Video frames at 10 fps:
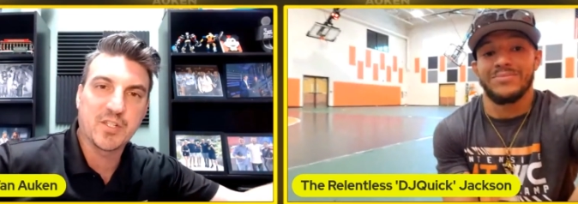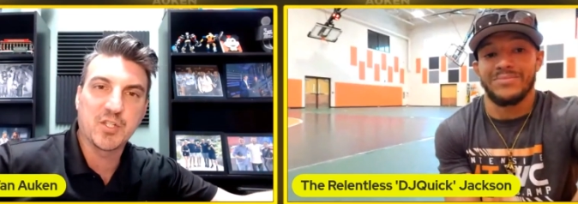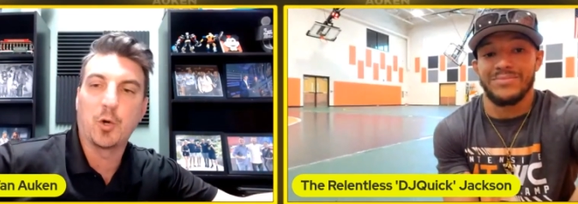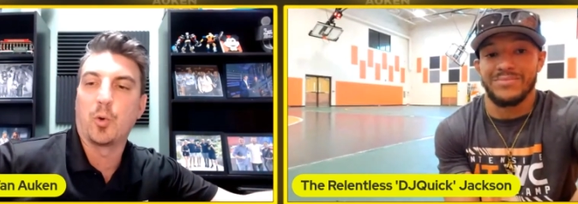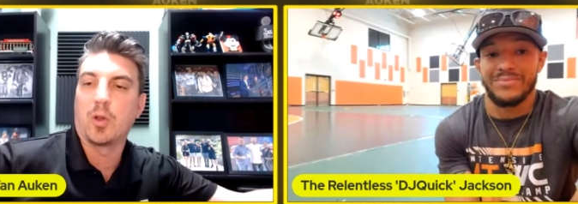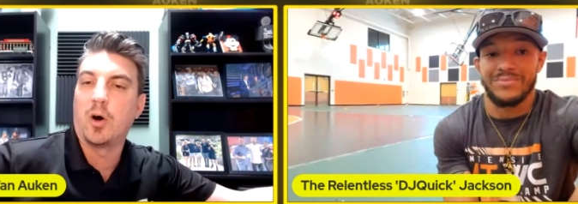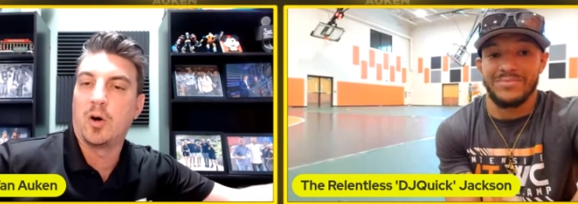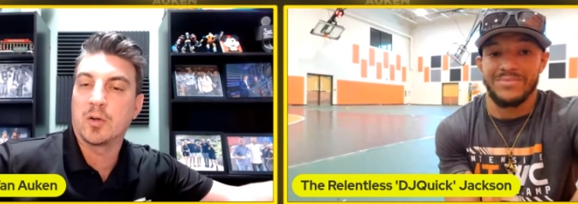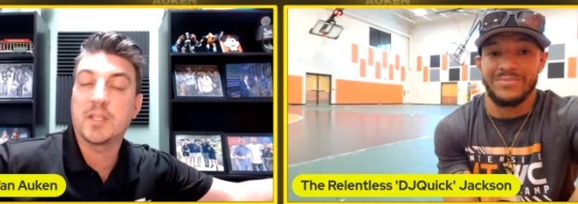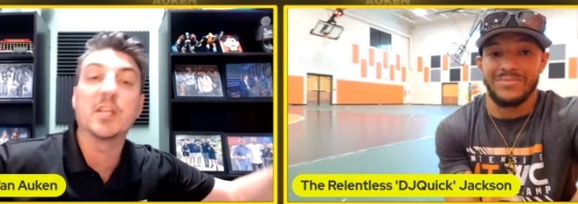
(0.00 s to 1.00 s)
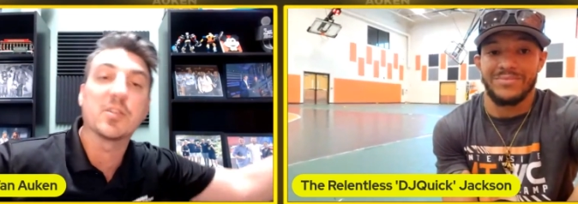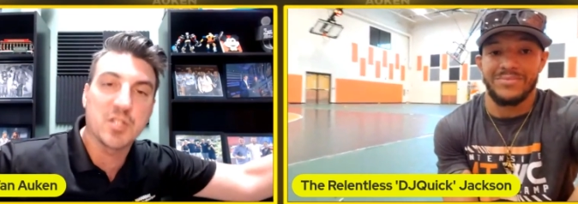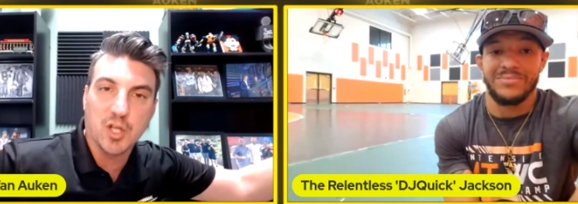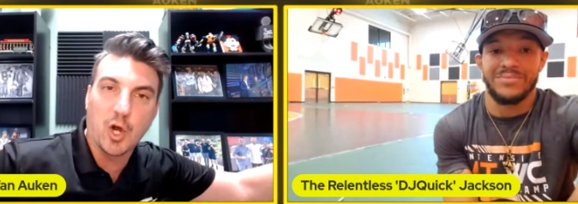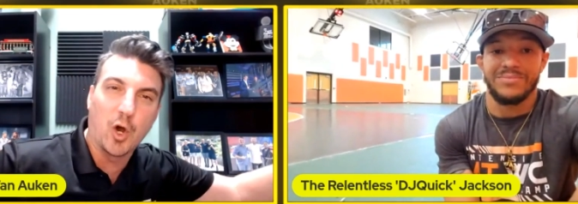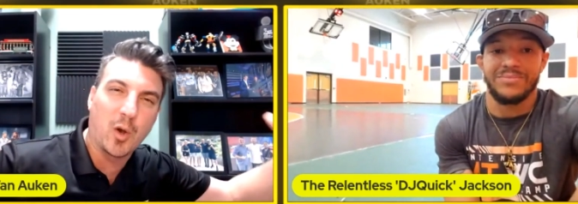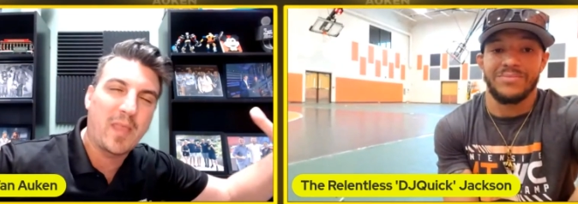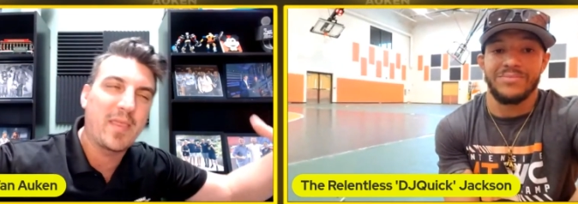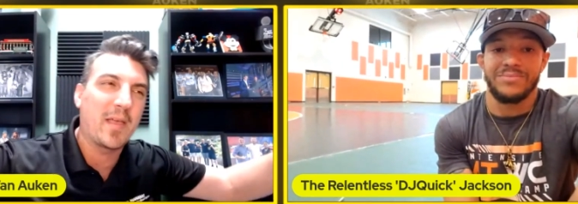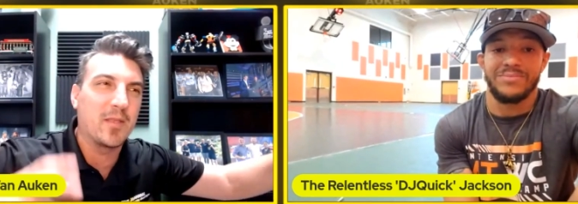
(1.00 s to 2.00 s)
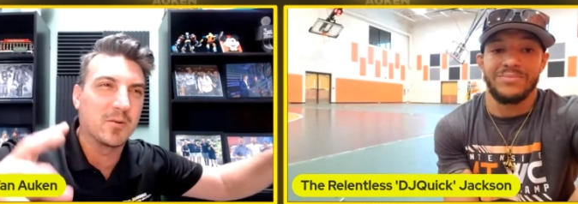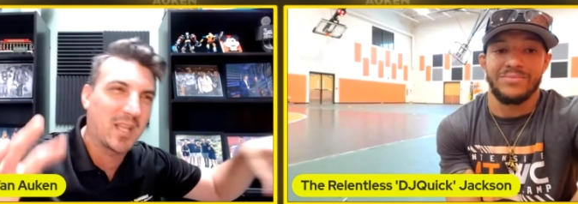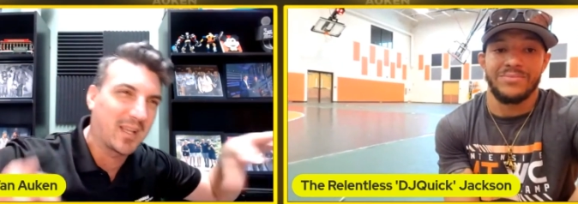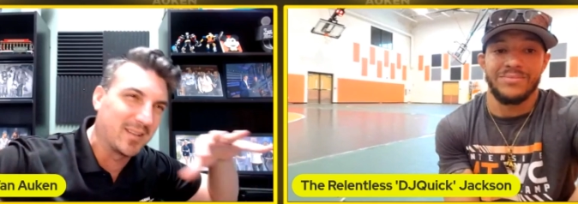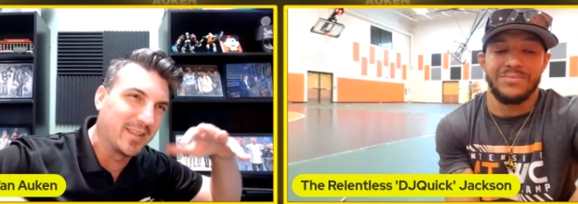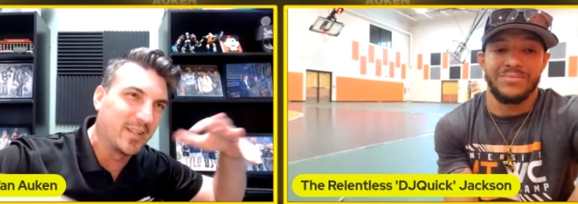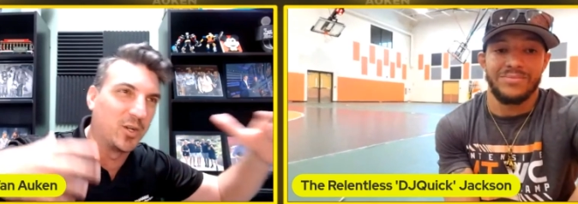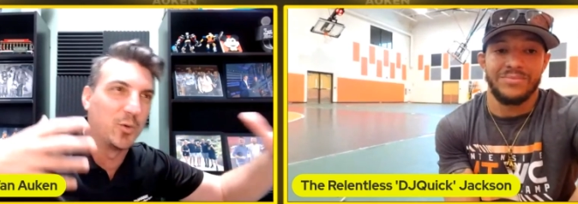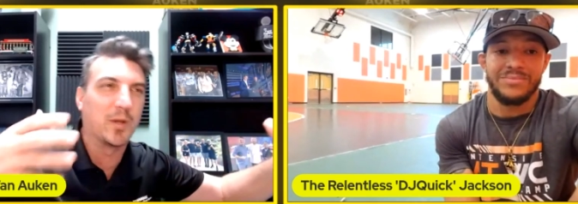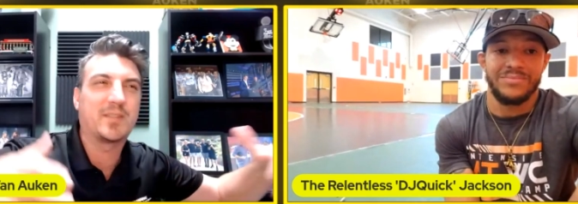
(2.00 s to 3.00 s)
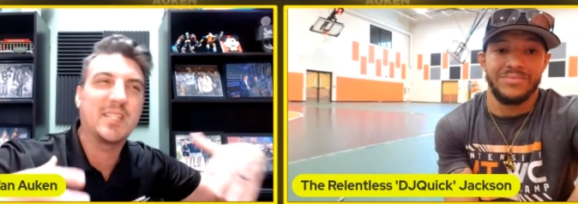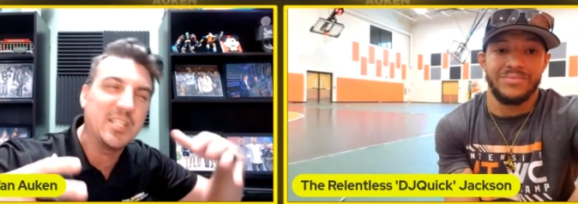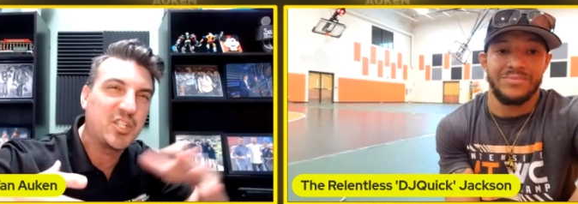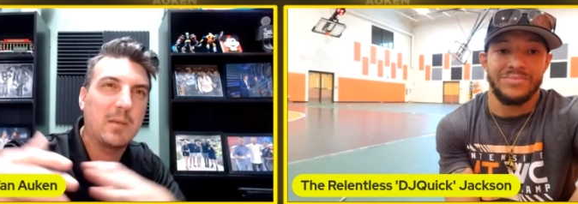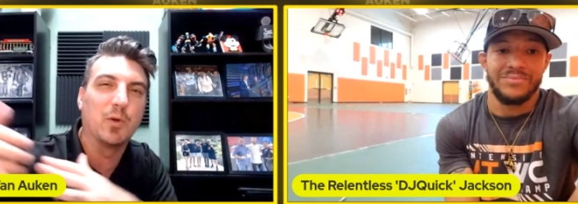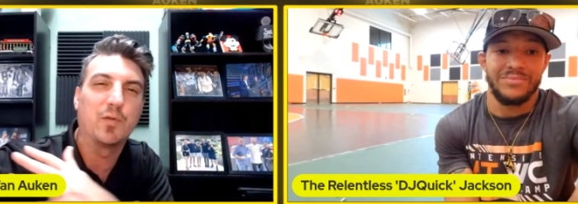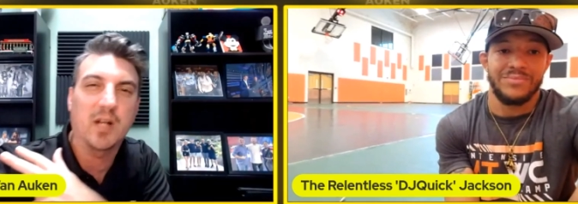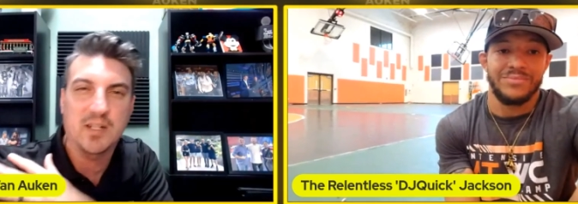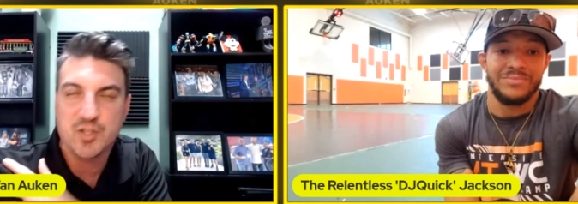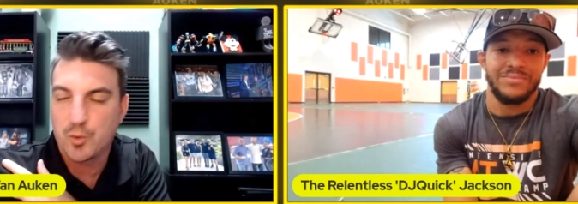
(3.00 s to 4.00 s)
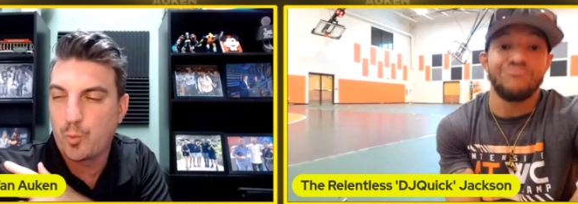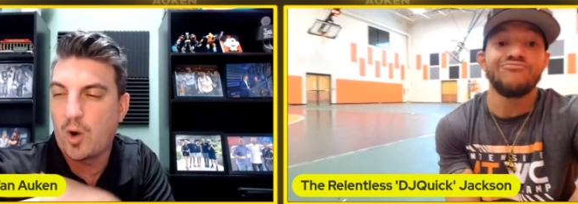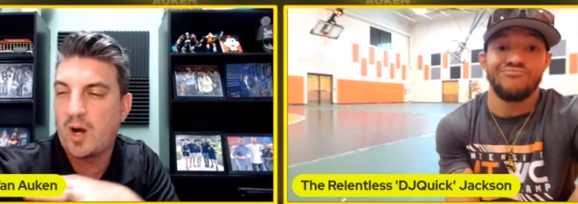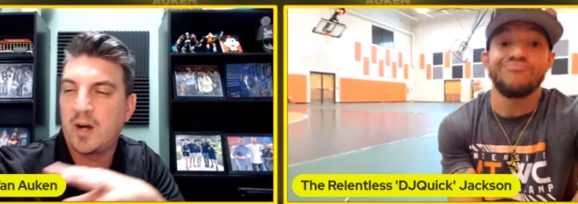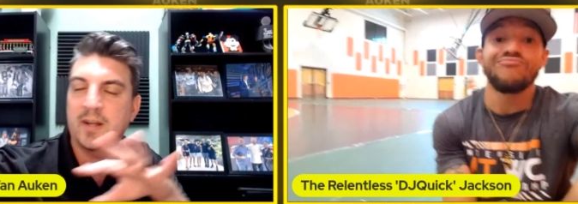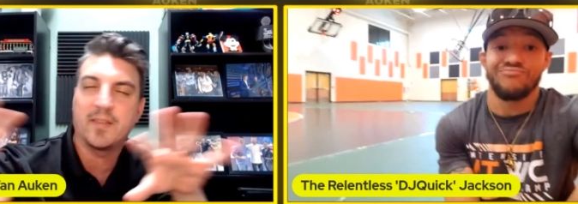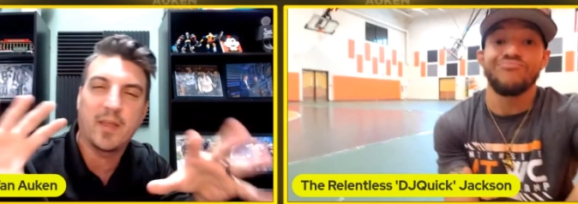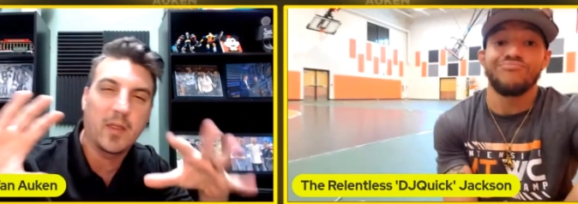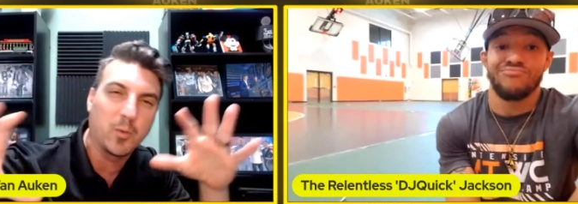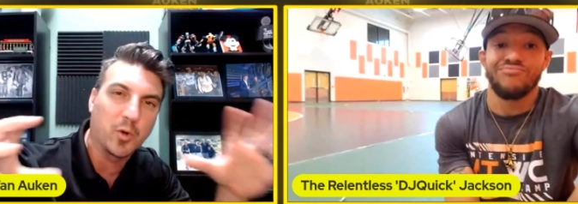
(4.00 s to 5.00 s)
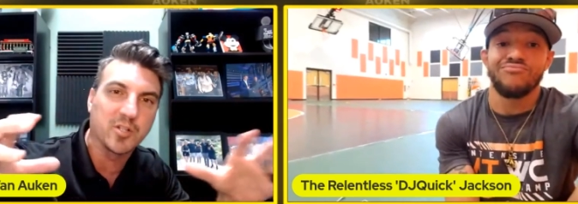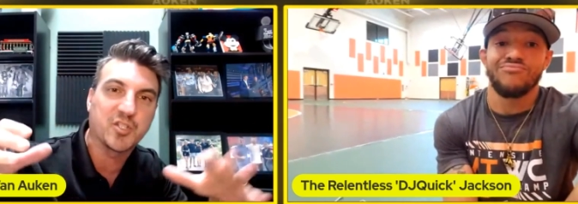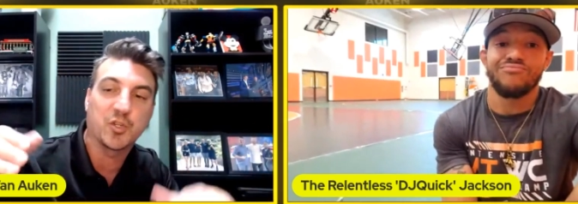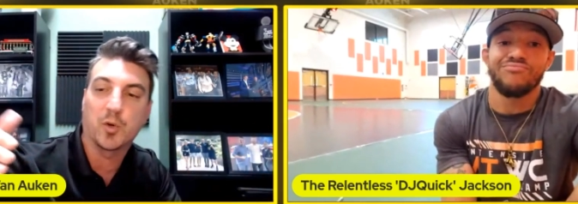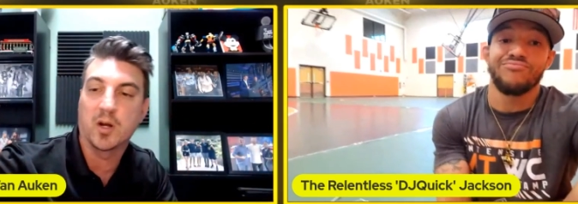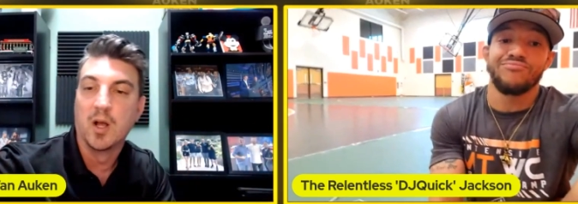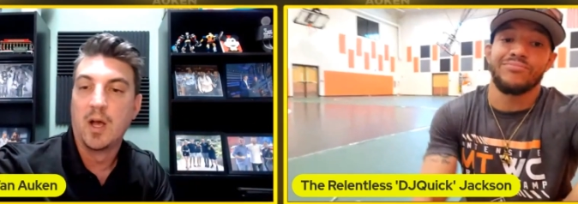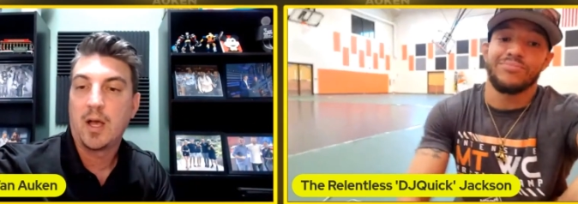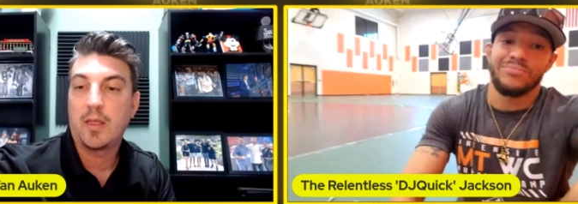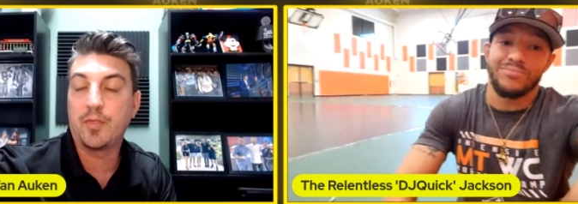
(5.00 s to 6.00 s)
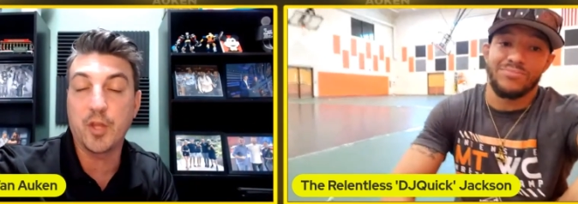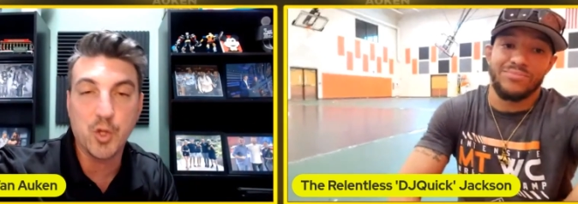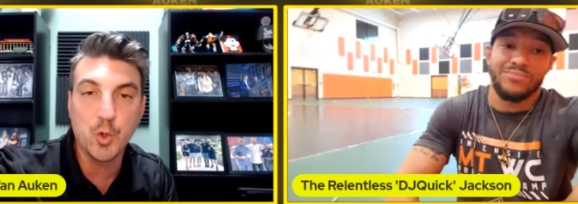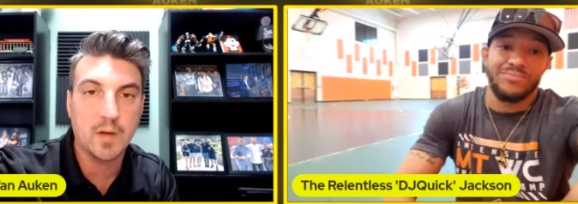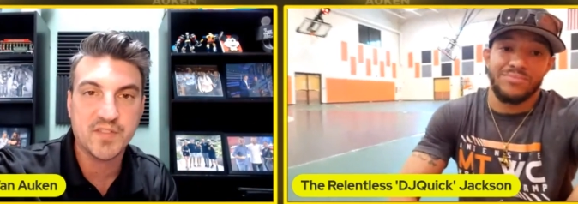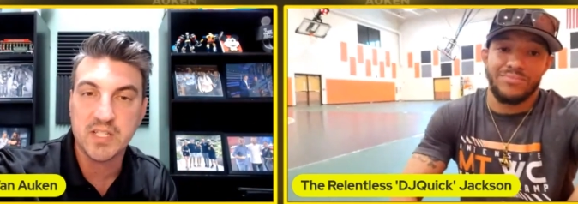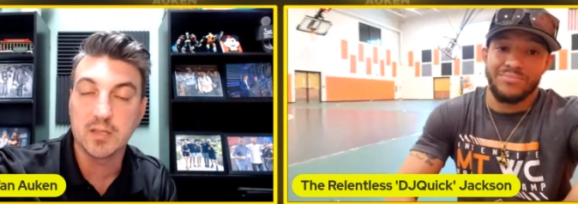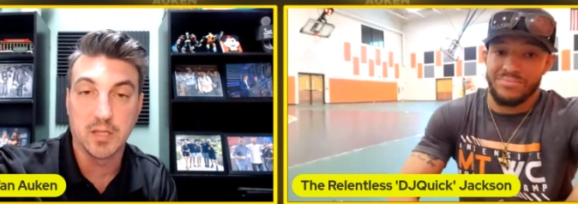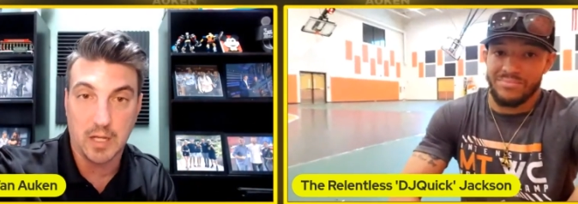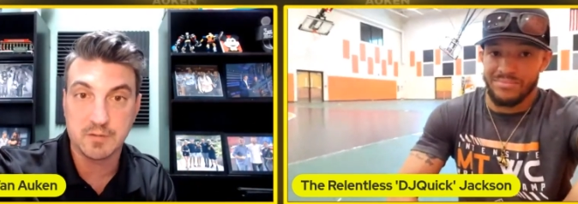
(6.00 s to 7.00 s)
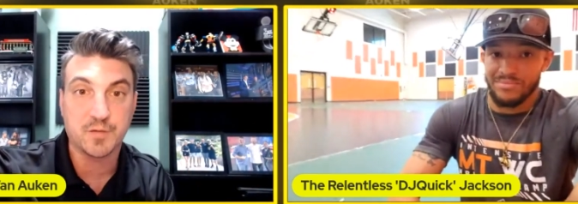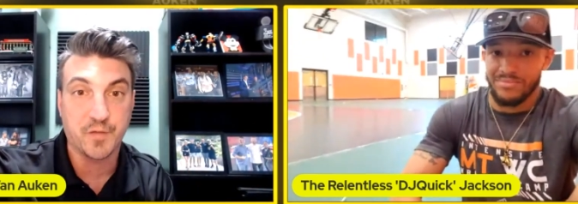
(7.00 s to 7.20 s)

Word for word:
Speaker 1: so long years ago. And then there was like a little with D J moving on to one. And then they weren't sure. The U F C loves